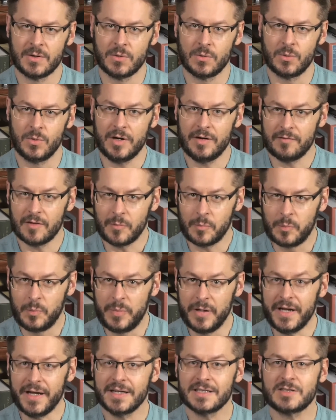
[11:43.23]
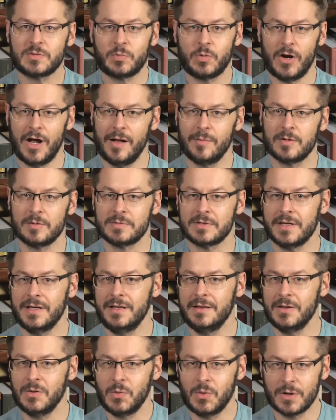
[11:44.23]
One of the biggest problems
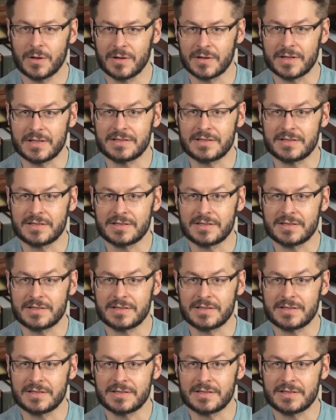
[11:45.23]
in the world